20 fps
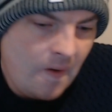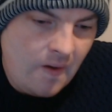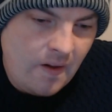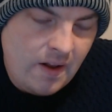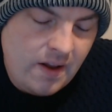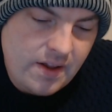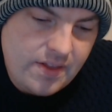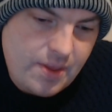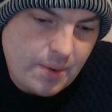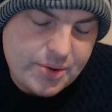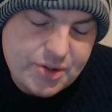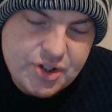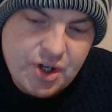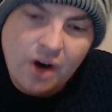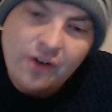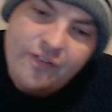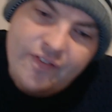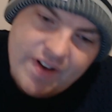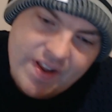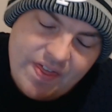there was
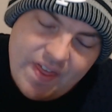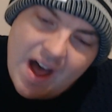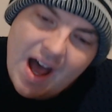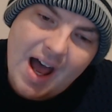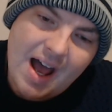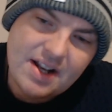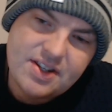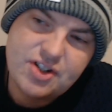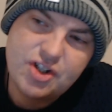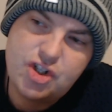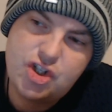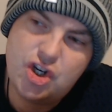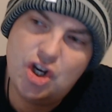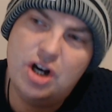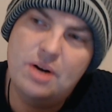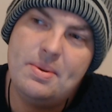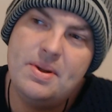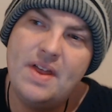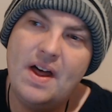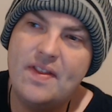nothing there to show
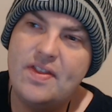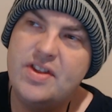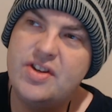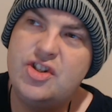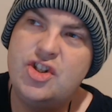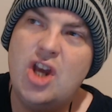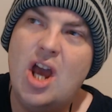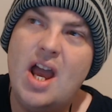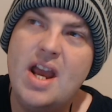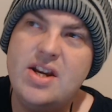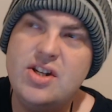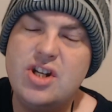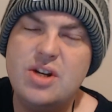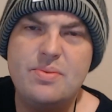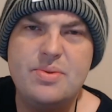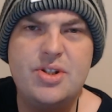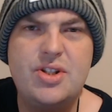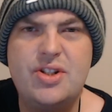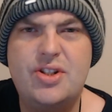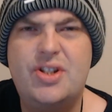me that the change, it was
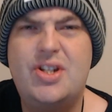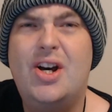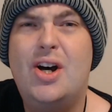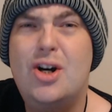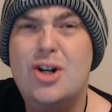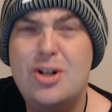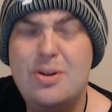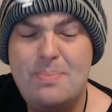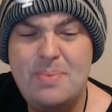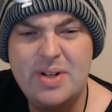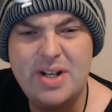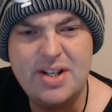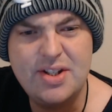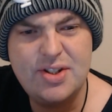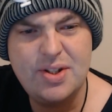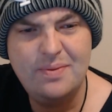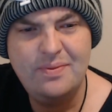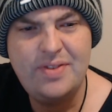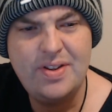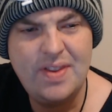just hope. And it's
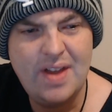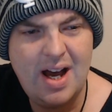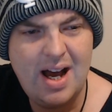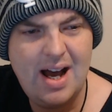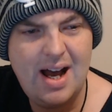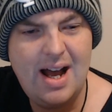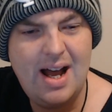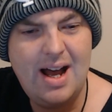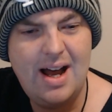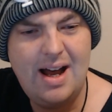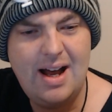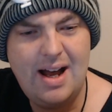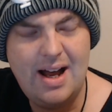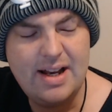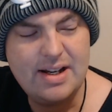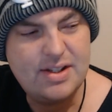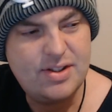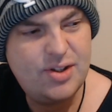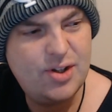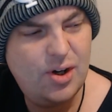something that I
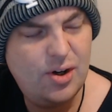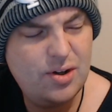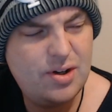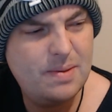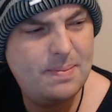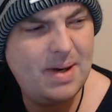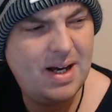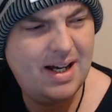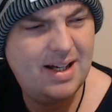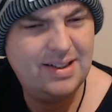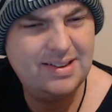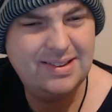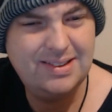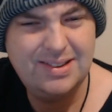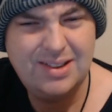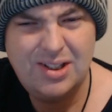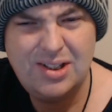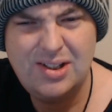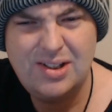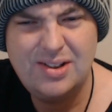talk about a
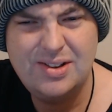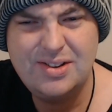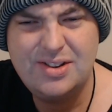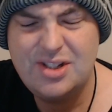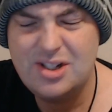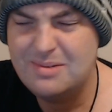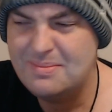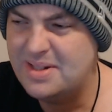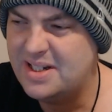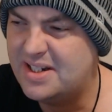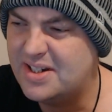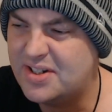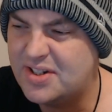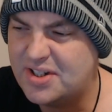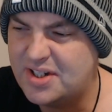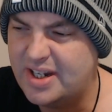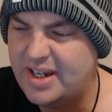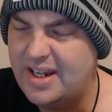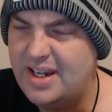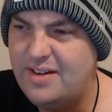lot. Don't be
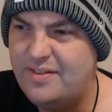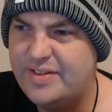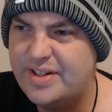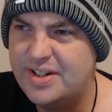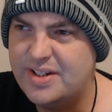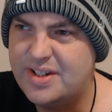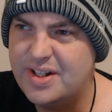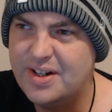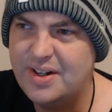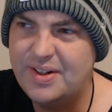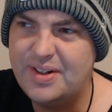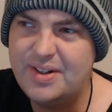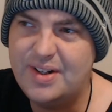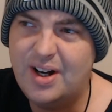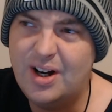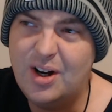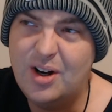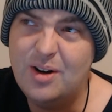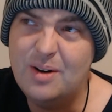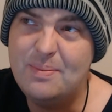deceived and don't
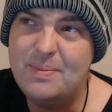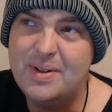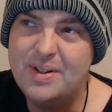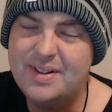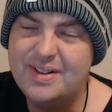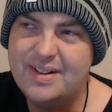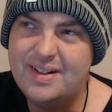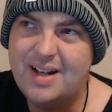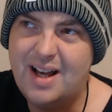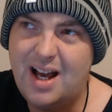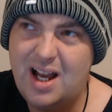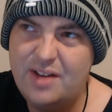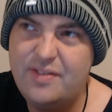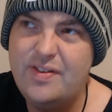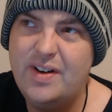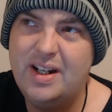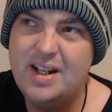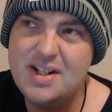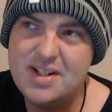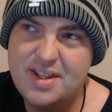hope. And I fell
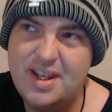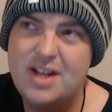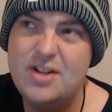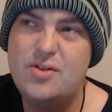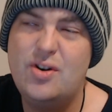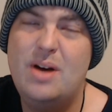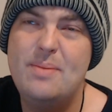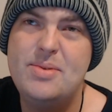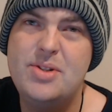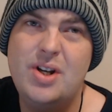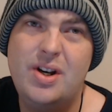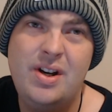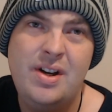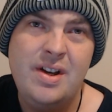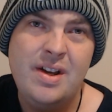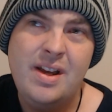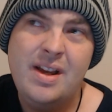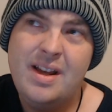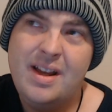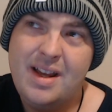into that trap. So
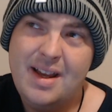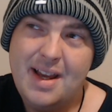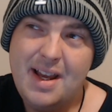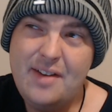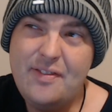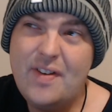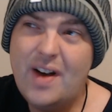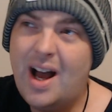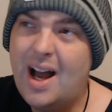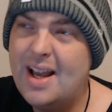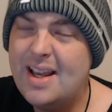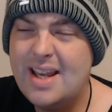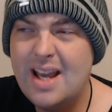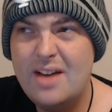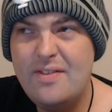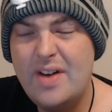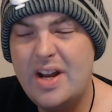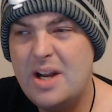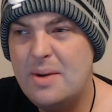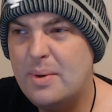if I gave
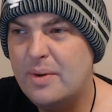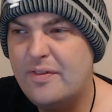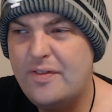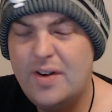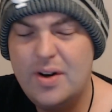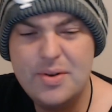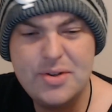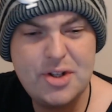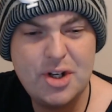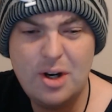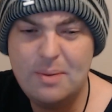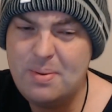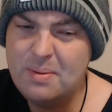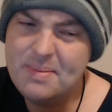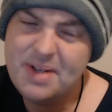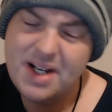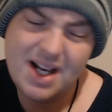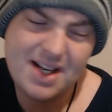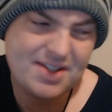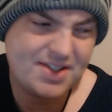anyone false hope, I mean,
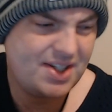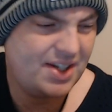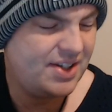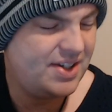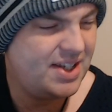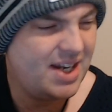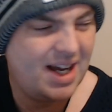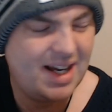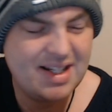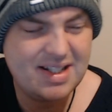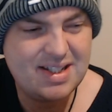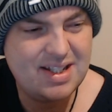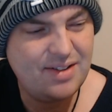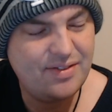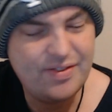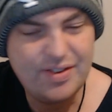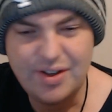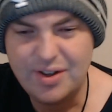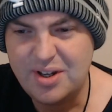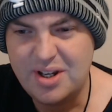I said 90
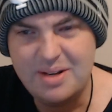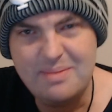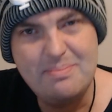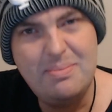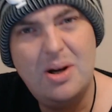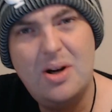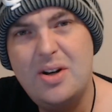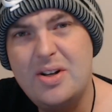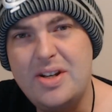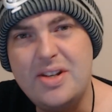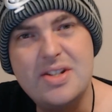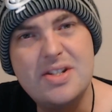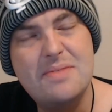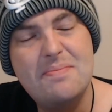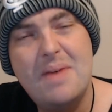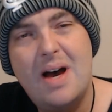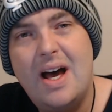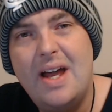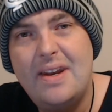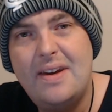fucking points, man.